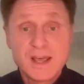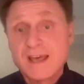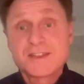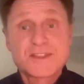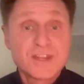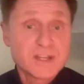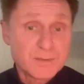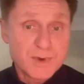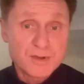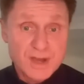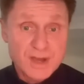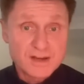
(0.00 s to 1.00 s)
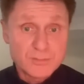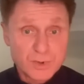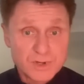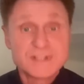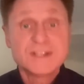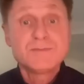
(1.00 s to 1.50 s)
And think about that.
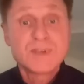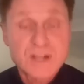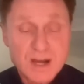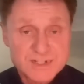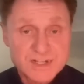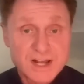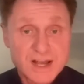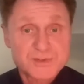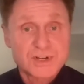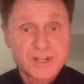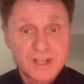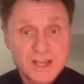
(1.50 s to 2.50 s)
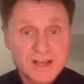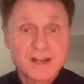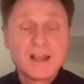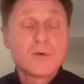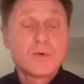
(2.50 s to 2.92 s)
When he becomes an option again,